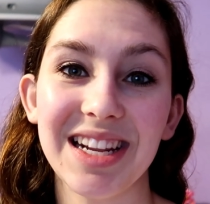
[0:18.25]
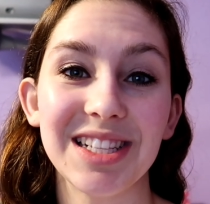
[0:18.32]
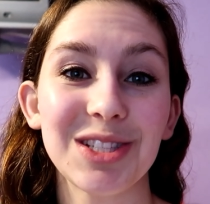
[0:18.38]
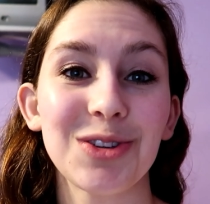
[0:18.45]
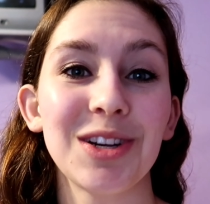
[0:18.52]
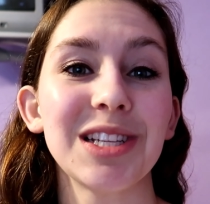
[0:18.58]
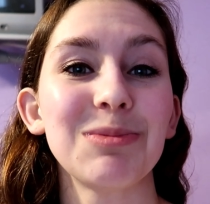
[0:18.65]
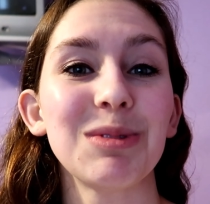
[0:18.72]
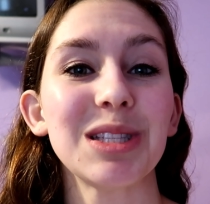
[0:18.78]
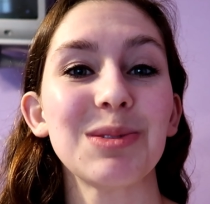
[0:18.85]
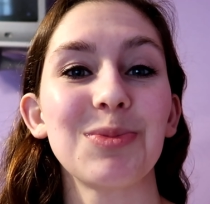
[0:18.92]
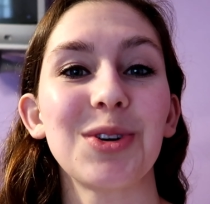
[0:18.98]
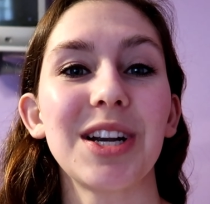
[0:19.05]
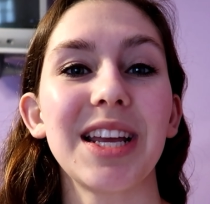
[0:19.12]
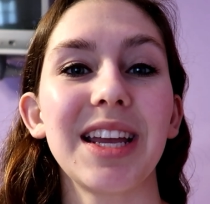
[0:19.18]
It is
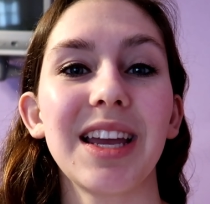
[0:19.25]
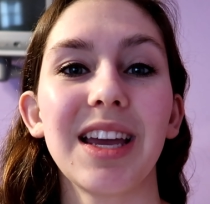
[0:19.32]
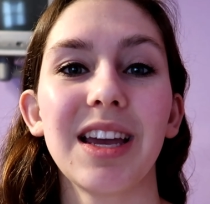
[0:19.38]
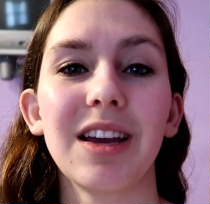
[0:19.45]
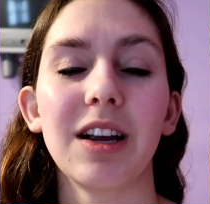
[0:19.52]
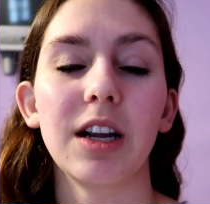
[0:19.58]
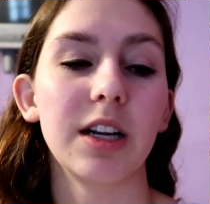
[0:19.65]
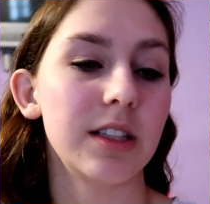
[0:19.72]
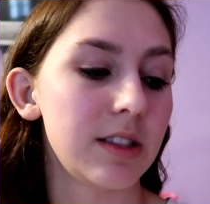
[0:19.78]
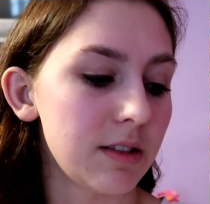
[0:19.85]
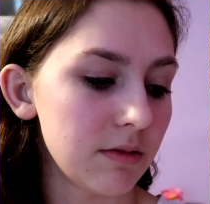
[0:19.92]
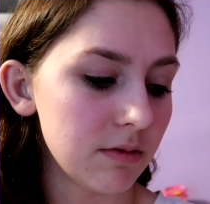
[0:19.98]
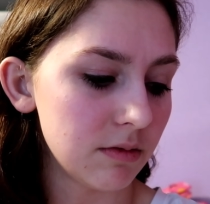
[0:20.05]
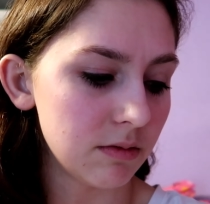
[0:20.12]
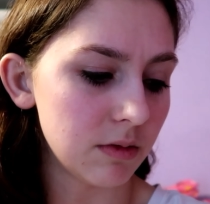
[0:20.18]
Christmas morning, or
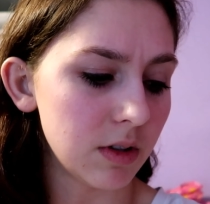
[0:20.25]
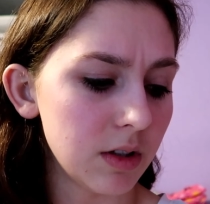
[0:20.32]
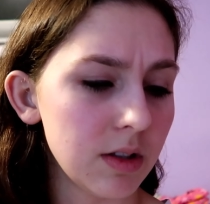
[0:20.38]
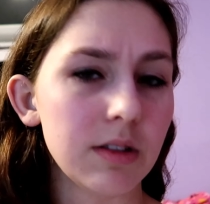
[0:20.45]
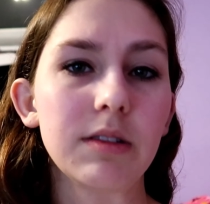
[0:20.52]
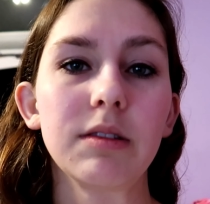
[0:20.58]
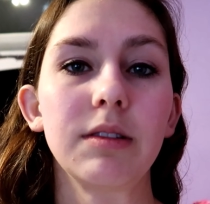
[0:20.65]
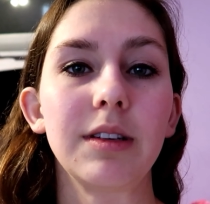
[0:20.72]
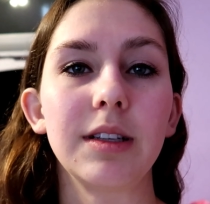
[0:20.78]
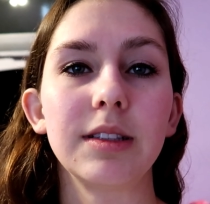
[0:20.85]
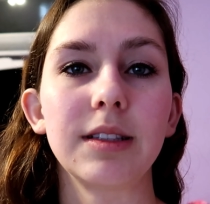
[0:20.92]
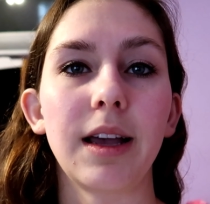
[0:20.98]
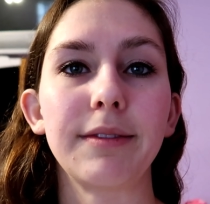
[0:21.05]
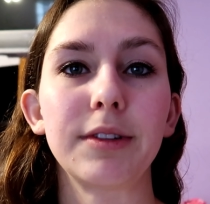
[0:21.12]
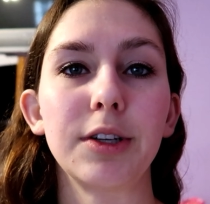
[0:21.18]
it's, well, it's,
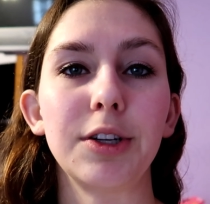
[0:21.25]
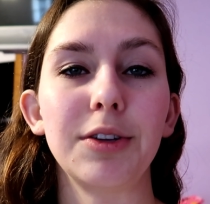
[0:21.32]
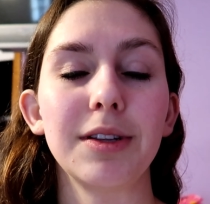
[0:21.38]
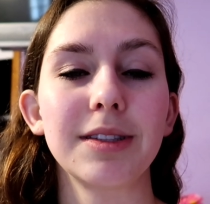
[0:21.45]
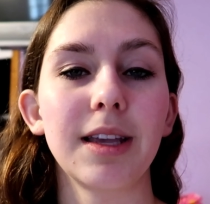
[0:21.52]
it's afternoon.